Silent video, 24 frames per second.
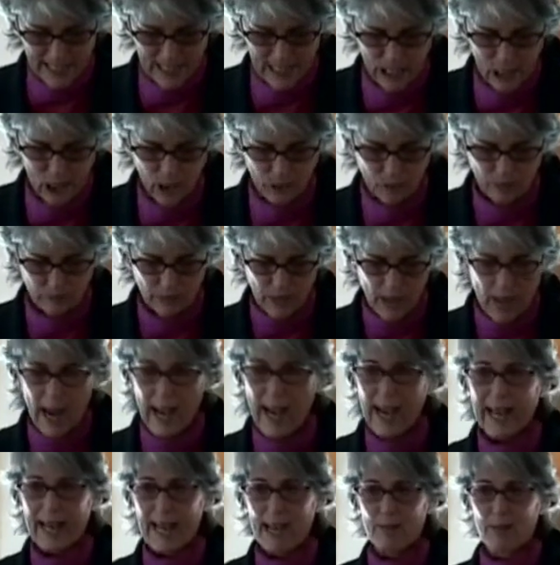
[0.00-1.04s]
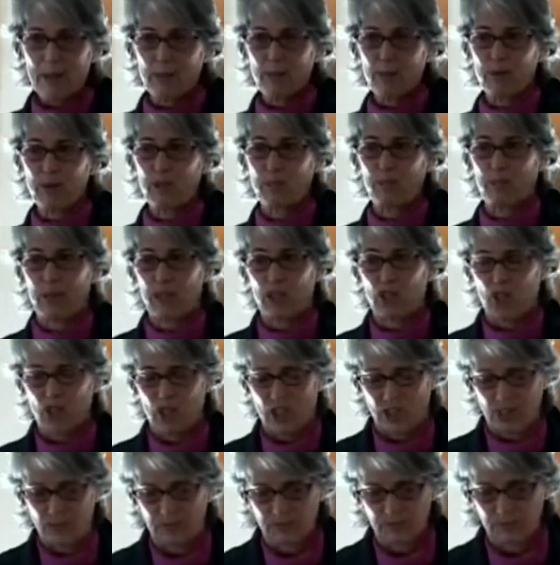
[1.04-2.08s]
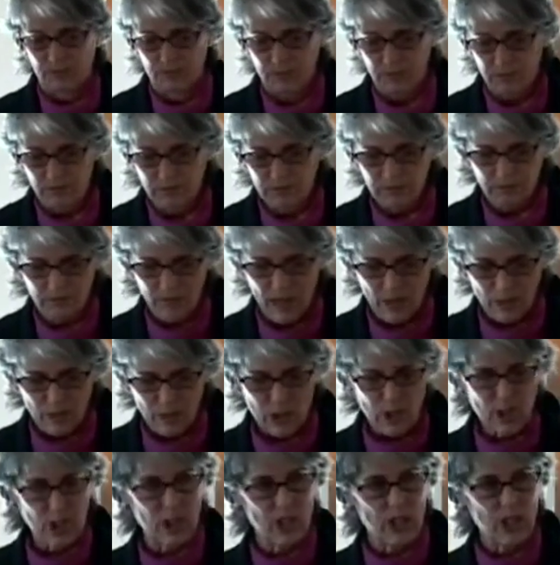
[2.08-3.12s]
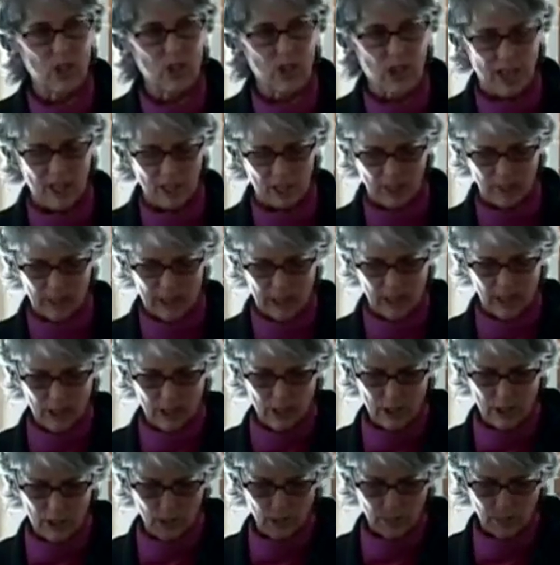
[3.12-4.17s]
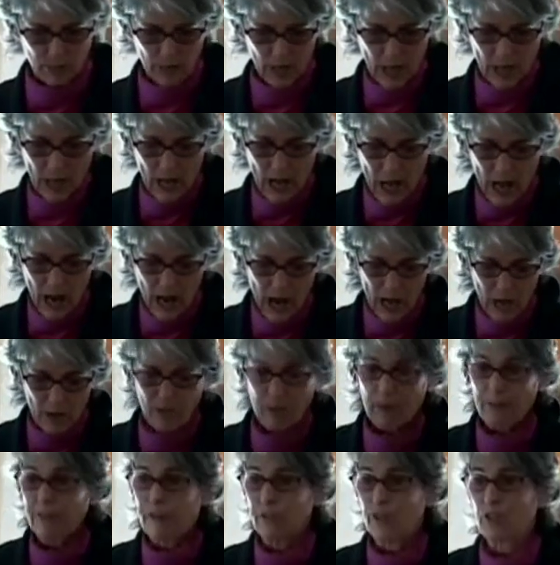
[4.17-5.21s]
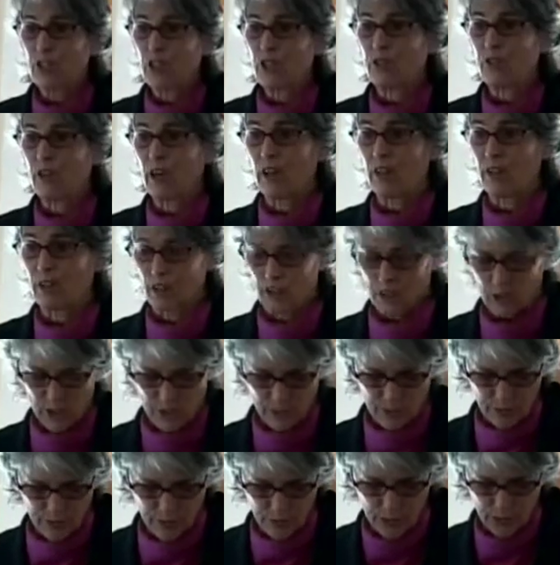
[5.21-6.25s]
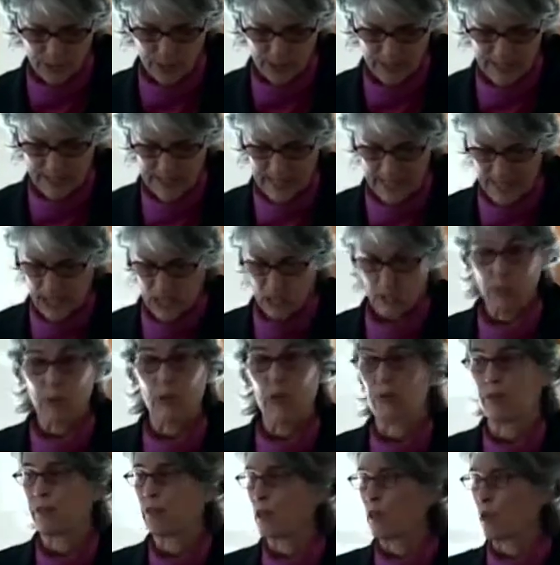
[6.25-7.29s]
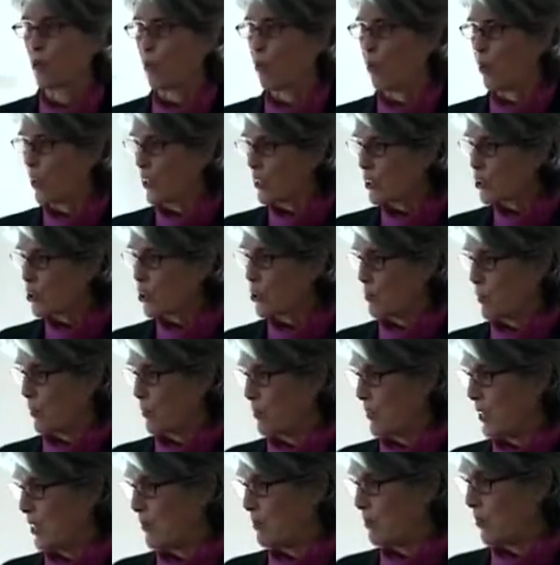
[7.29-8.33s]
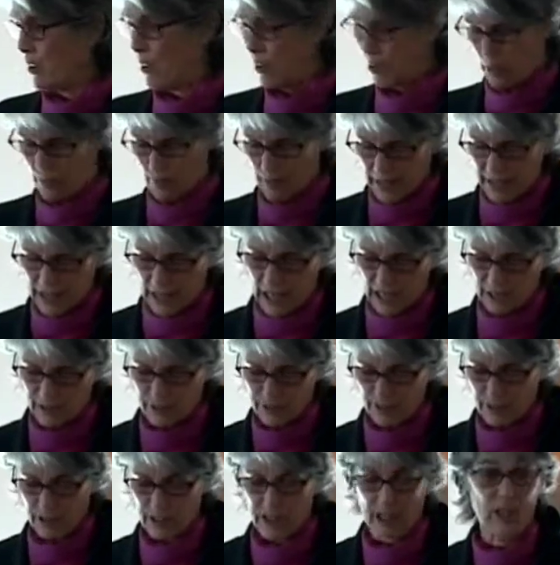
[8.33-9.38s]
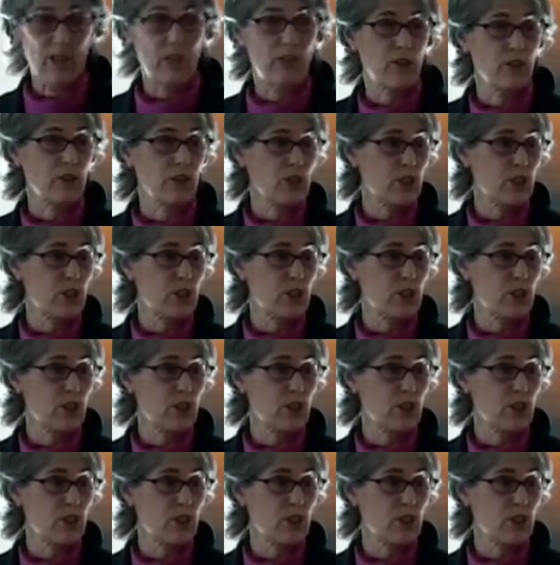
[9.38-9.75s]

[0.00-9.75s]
So I came up with a bunch of them. I'm just going to try them out on you. First of all, there's food that's edible for one group of people, but not for another.